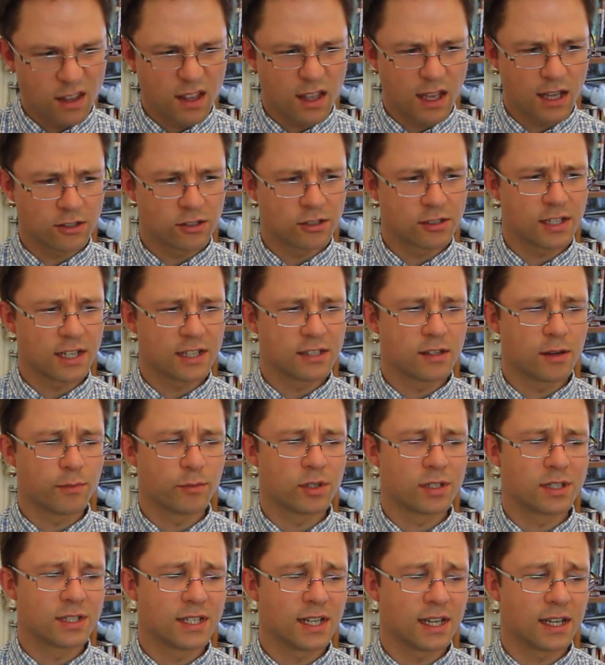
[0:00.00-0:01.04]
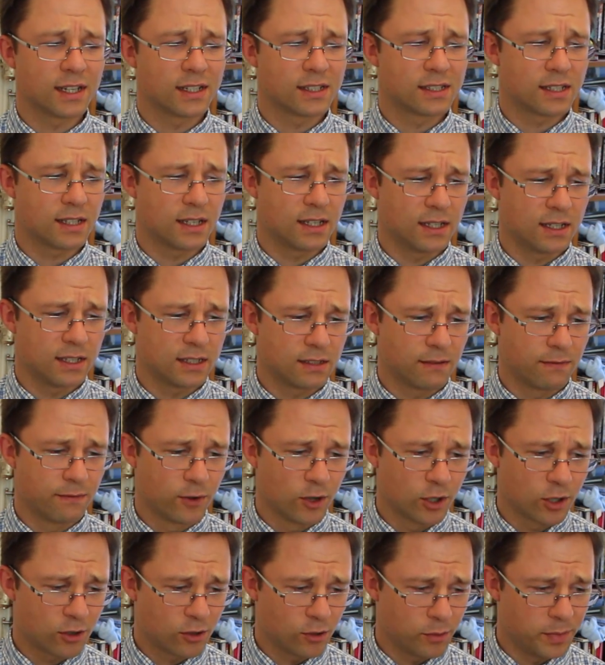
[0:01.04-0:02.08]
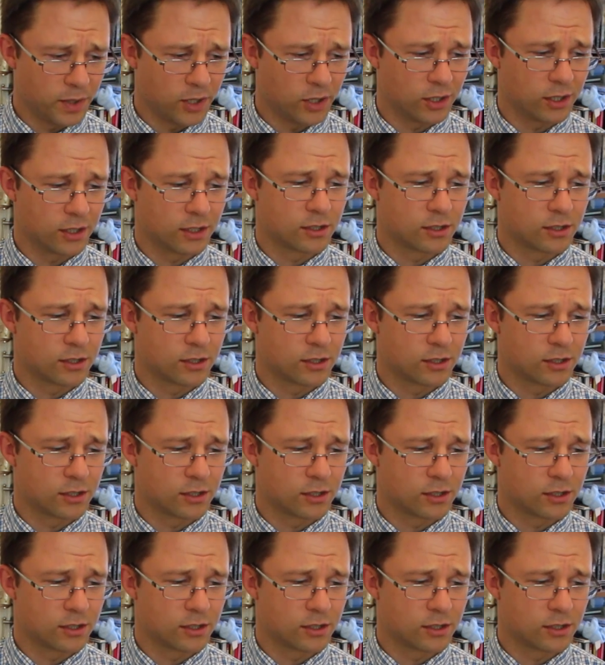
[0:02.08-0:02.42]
exercise number 6, is a vertical builder.